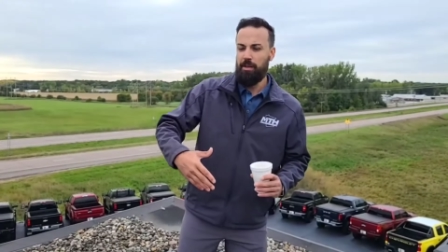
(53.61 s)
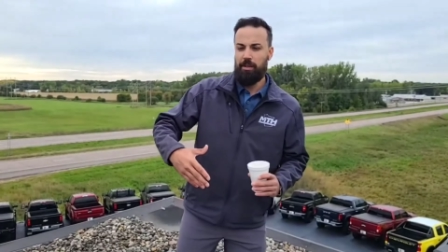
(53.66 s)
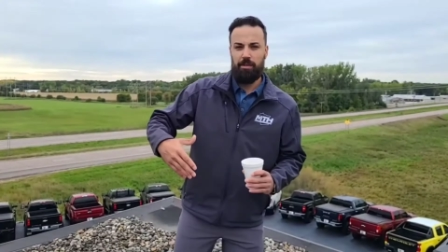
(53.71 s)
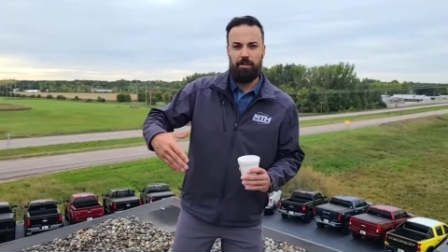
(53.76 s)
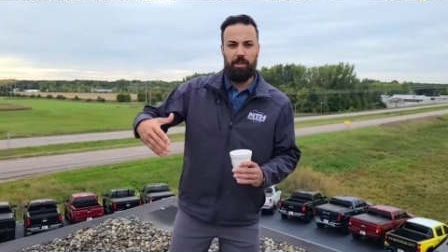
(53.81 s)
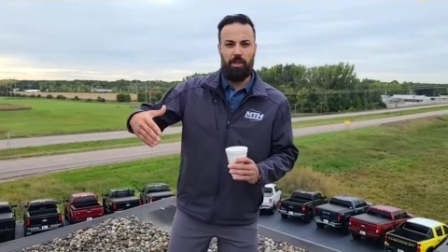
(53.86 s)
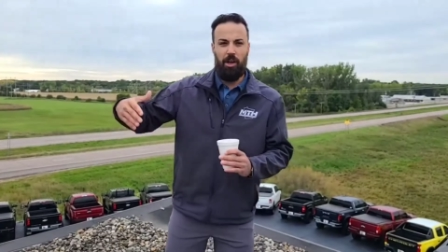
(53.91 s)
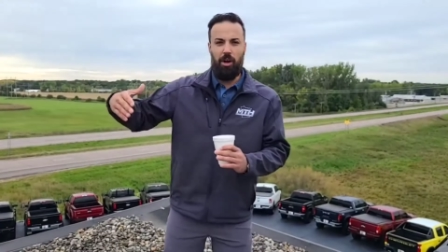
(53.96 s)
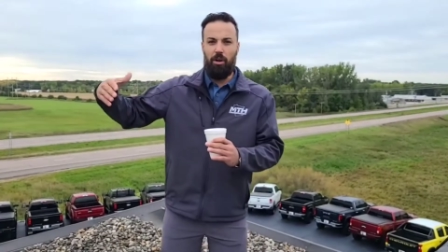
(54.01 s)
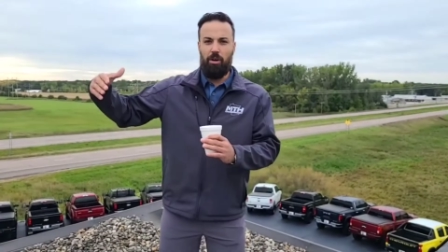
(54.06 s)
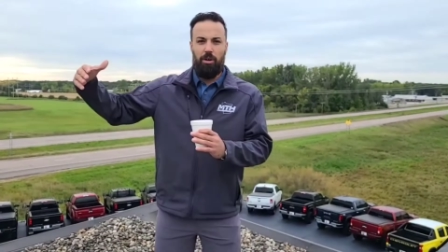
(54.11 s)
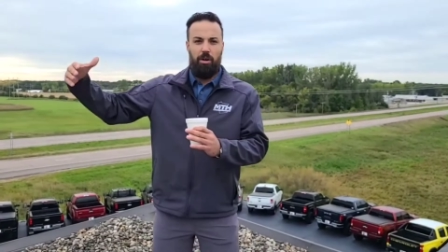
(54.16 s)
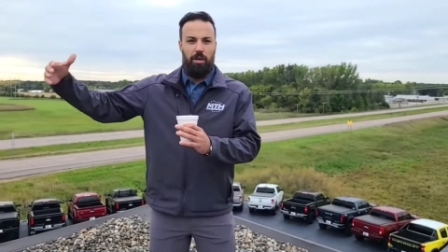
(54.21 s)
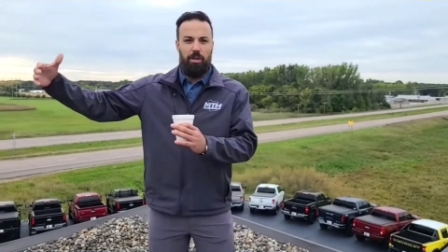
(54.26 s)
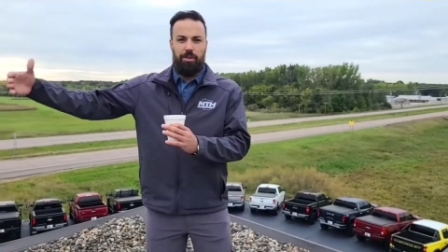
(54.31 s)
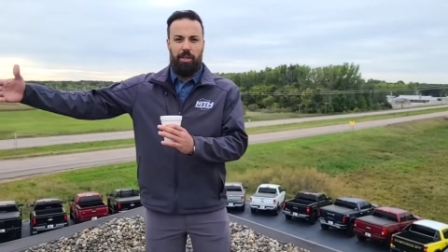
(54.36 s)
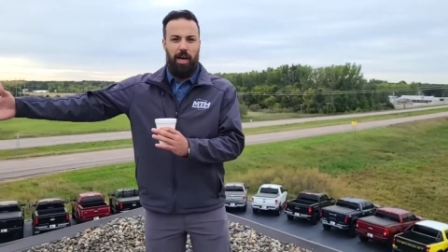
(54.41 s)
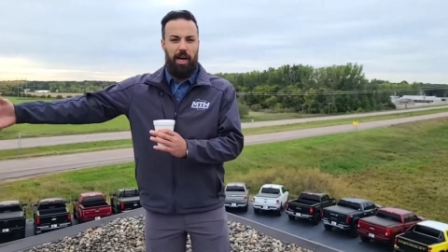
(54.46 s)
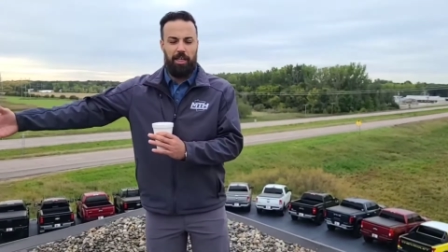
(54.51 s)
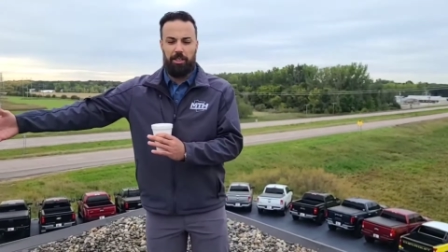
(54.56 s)
you know,
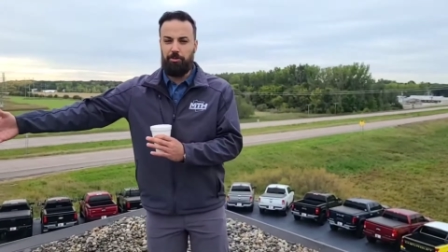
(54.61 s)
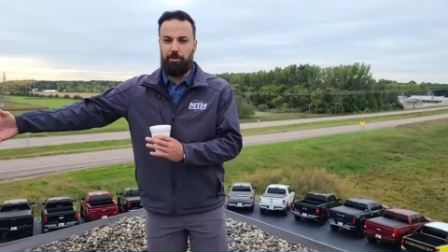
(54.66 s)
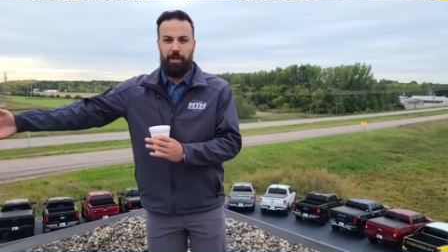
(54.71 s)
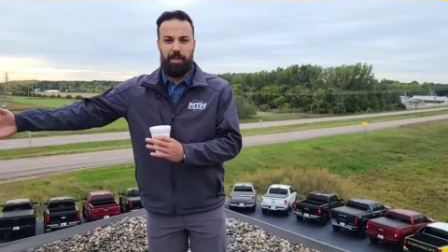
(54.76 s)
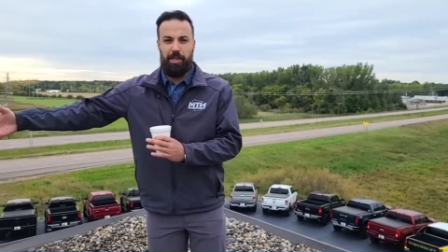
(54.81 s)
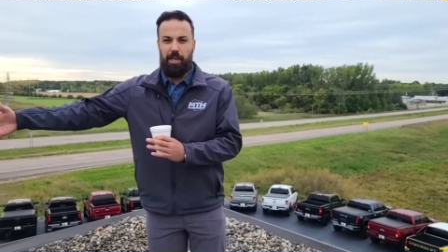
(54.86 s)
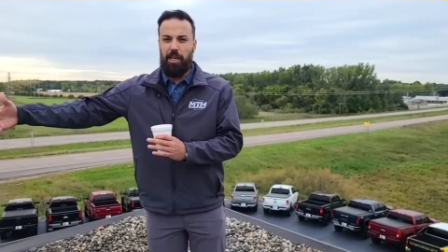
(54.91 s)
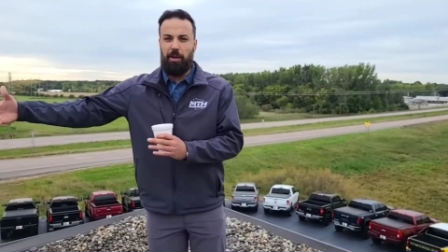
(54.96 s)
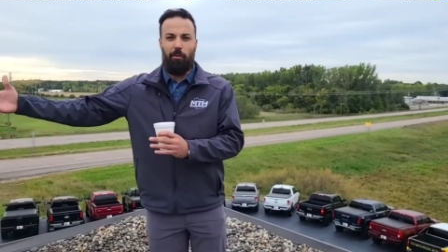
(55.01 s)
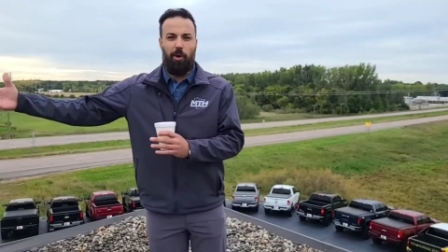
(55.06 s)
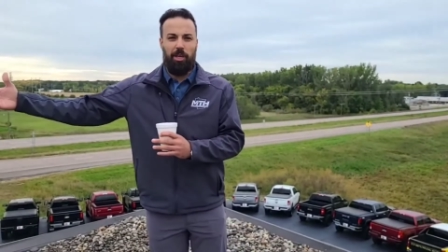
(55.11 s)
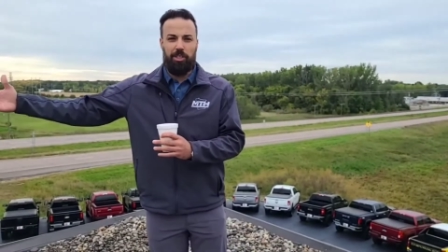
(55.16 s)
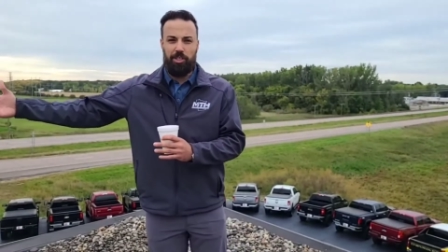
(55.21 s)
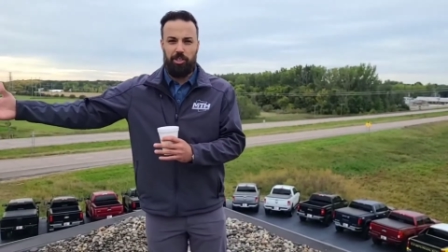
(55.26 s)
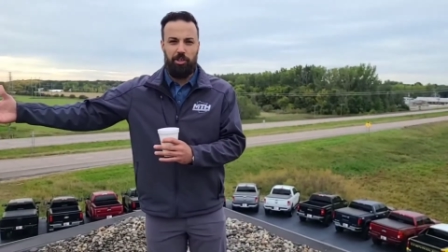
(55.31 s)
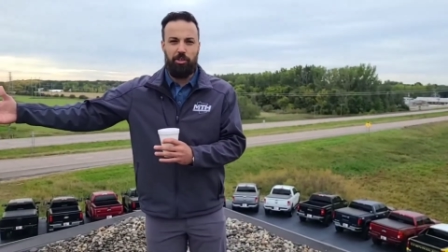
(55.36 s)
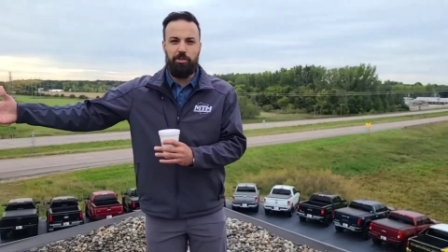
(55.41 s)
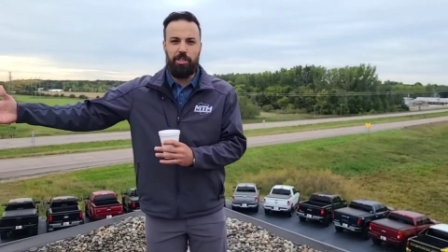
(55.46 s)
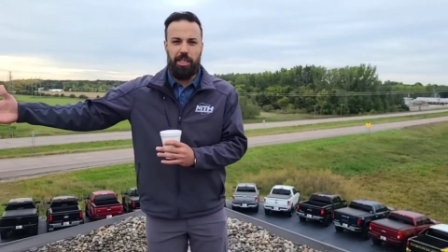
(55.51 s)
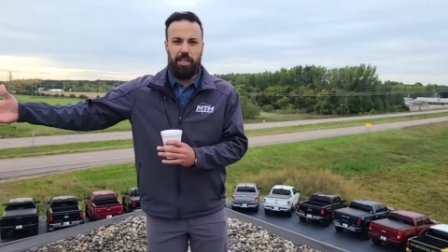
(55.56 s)
the husband, he wants a
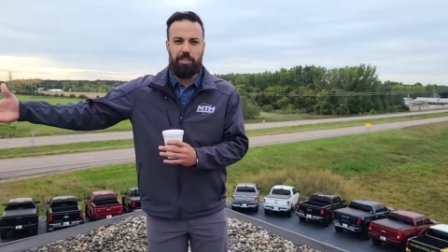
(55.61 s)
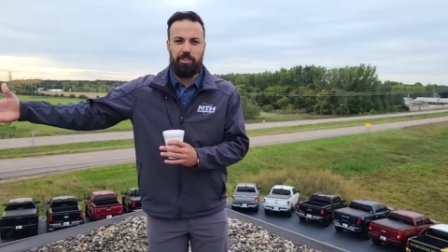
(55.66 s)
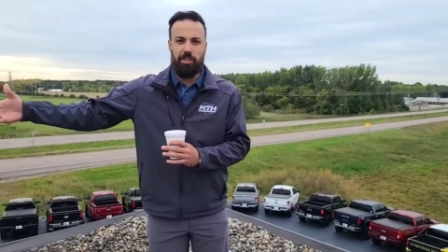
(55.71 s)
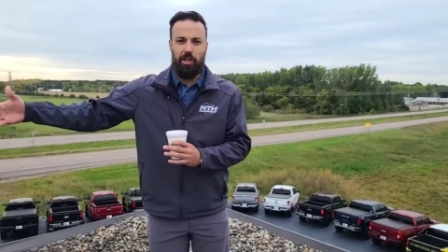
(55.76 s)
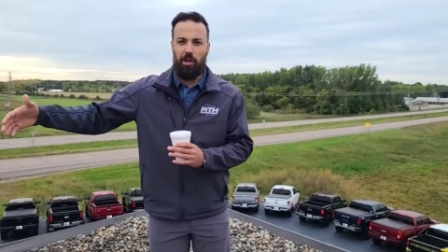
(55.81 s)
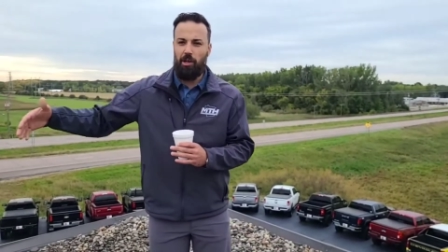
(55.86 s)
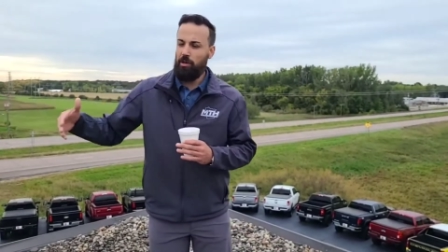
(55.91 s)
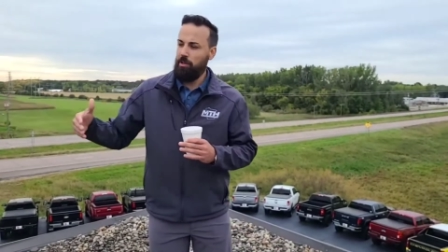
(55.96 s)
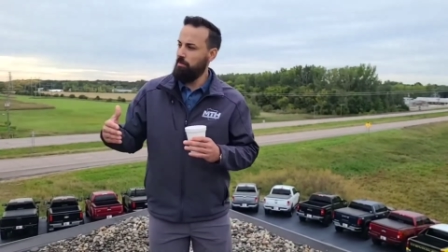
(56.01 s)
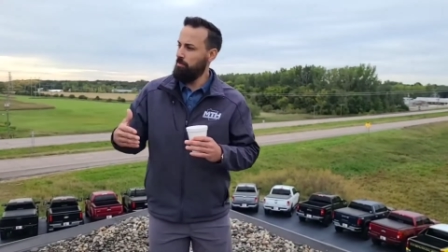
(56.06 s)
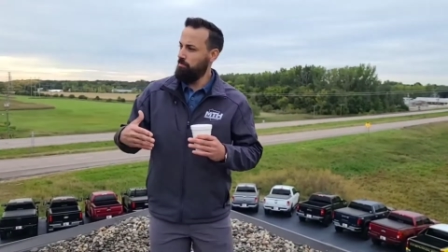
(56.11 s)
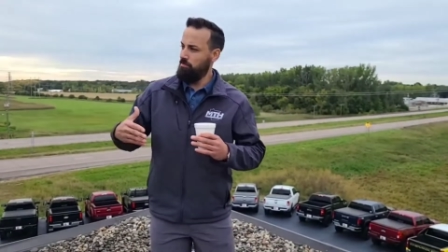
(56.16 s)
new diesel.